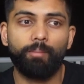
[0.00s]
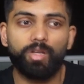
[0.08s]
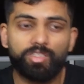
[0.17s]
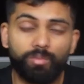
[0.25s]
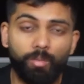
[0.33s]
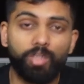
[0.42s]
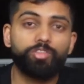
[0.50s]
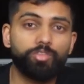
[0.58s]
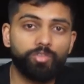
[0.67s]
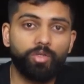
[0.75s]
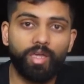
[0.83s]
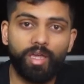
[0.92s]
But as
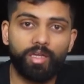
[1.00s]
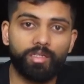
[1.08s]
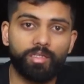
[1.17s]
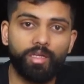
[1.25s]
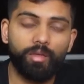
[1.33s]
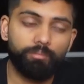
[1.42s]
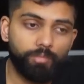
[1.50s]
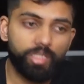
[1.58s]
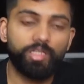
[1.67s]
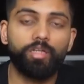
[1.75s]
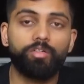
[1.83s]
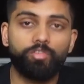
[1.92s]
much as you can,
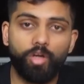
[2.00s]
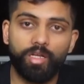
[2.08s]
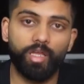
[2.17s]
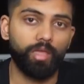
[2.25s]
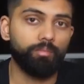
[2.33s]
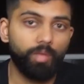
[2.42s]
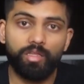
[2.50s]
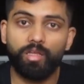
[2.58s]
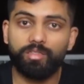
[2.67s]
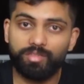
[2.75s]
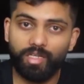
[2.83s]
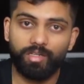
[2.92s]
Monday to Friday,
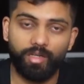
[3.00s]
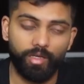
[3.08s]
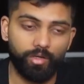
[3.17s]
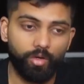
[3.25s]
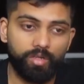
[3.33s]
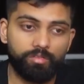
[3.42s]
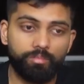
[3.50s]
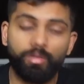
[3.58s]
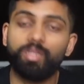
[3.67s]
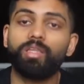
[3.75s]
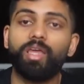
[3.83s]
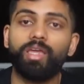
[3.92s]
Monday to Saturday, or
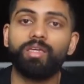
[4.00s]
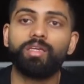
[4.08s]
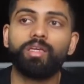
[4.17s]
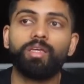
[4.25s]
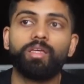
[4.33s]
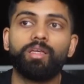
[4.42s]
even Monday,